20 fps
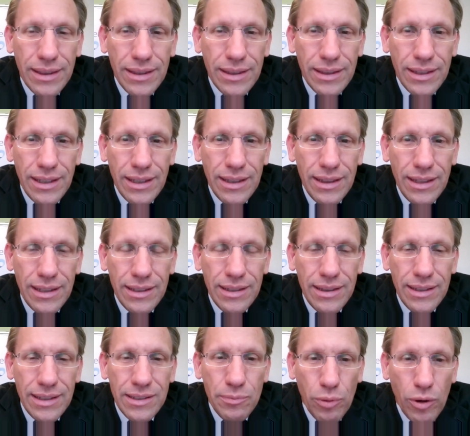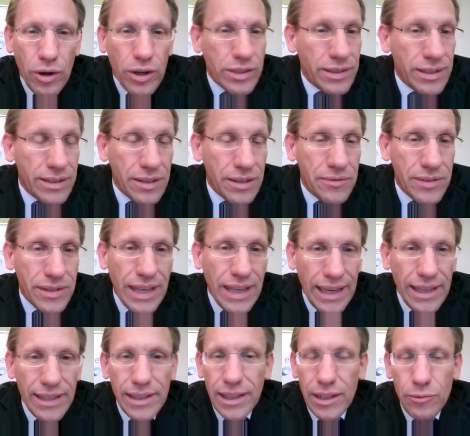the, the, this process of
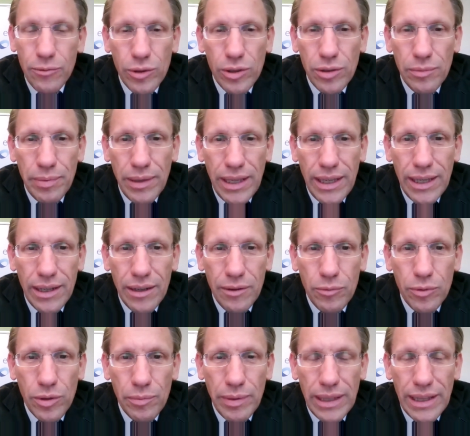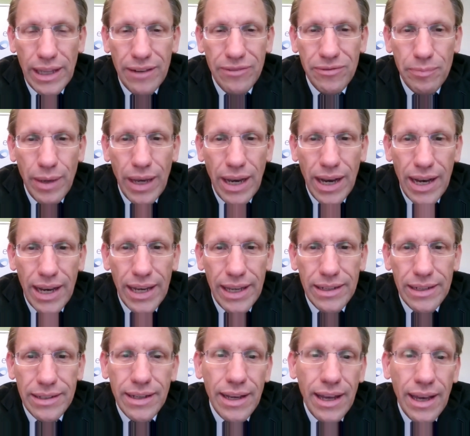scaling will be will be left
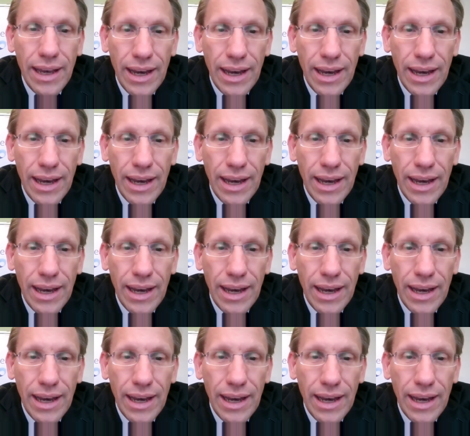behind,